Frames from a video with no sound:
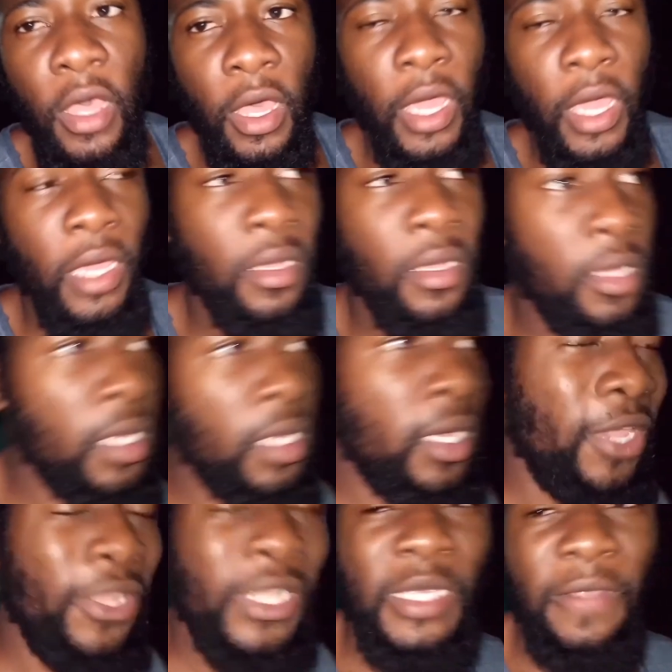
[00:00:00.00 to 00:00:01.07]
I
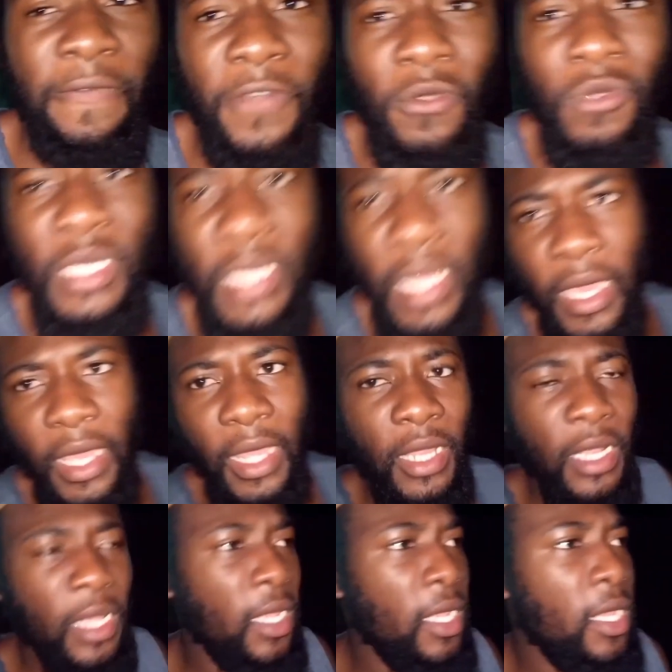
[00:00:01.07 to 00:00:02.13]
I honestly feel
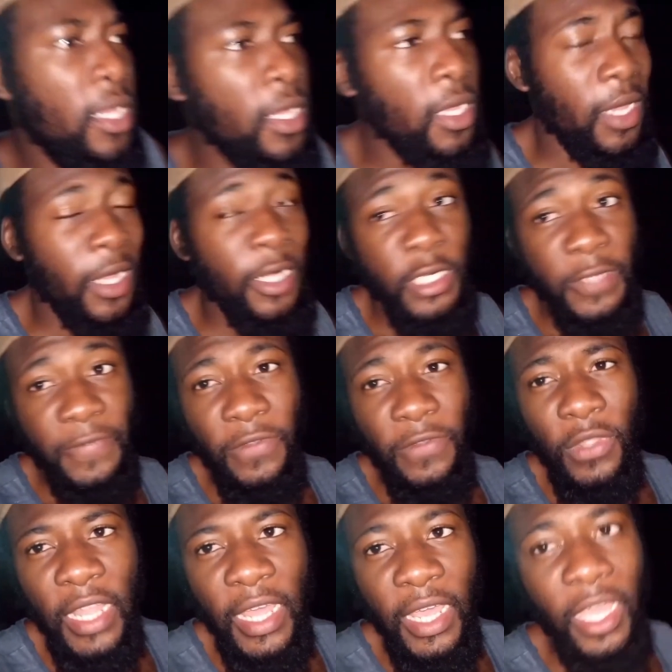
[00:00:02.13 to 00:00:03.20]
tired. I just
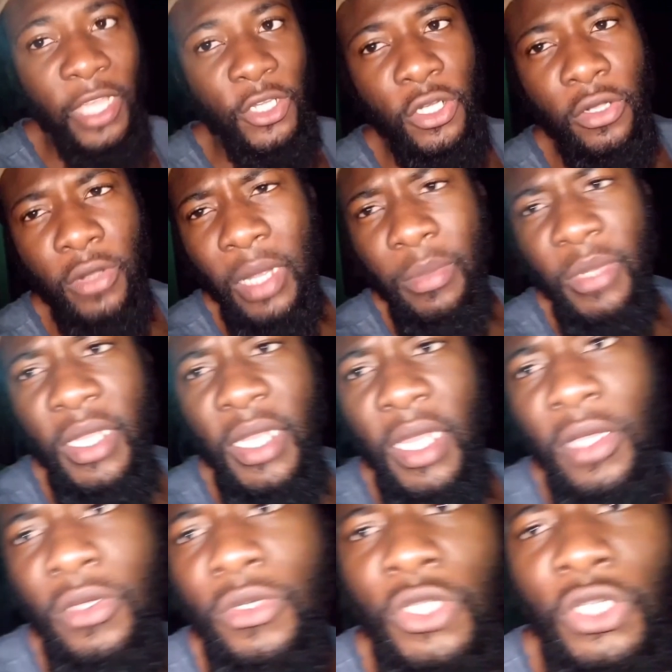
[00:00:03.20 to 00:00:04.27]
feel like I should grab
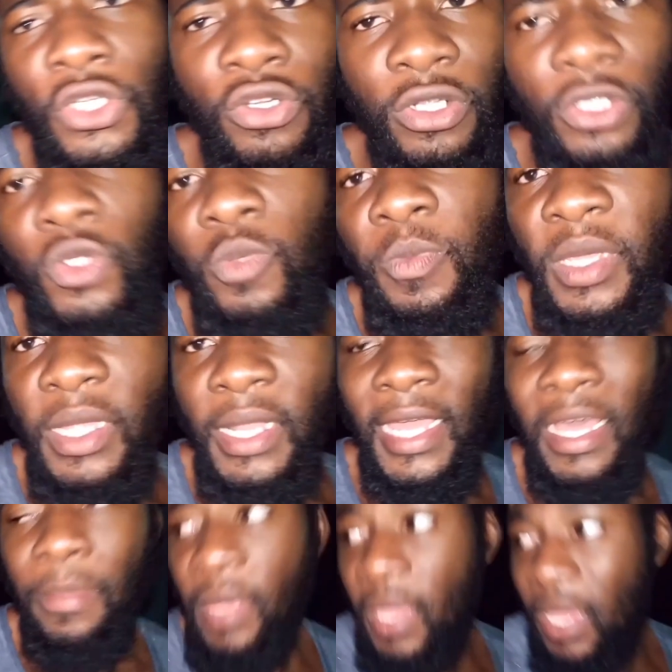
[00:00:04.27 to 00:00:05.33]
dinner and go straight to bed.
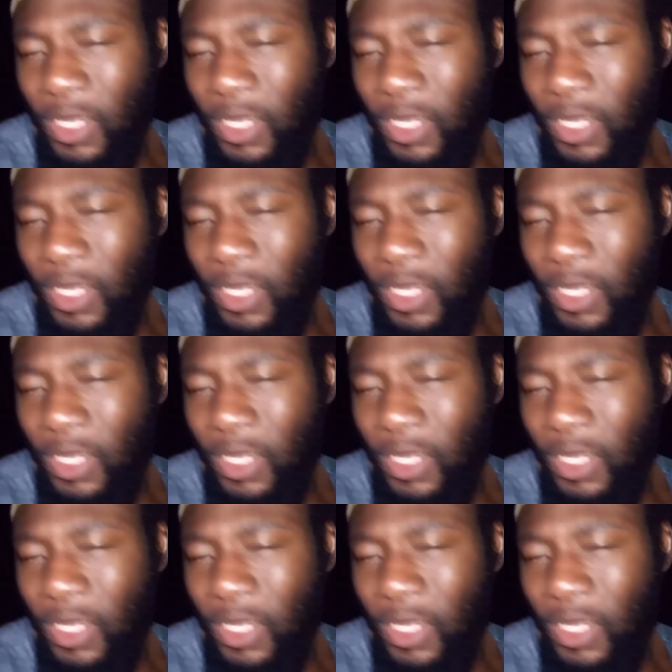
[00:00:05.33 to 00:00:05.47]
I am